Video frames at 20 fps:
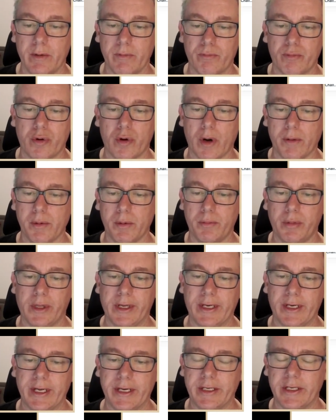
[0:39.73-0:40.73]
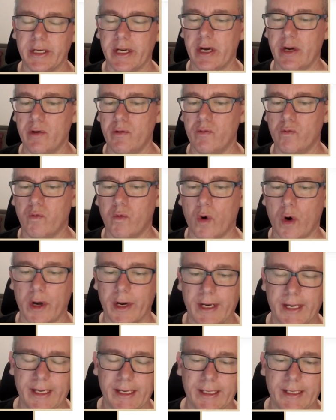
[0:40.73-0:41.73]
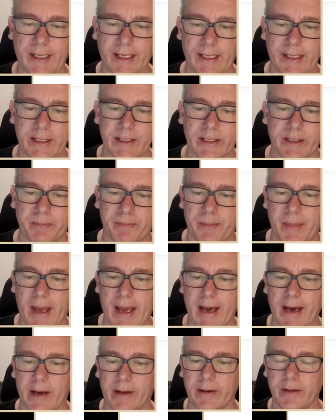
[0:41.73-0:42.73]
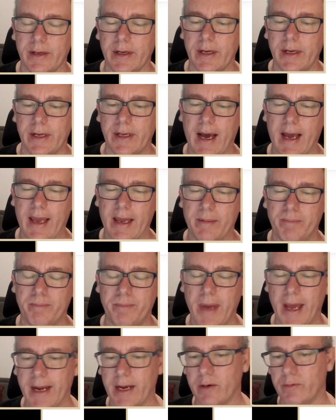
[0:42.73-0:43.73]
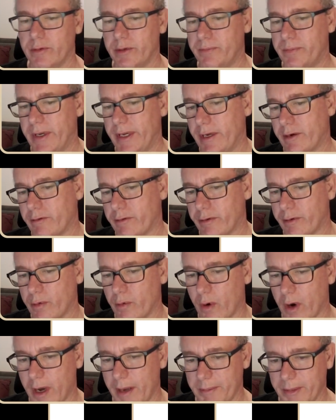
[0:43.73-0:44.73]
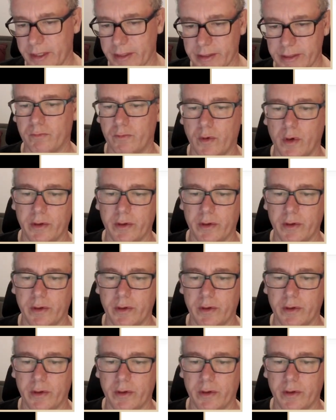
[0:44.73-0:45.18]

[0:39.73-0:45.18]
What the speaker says: Probably need to know what it is about. A banner would be a requirement.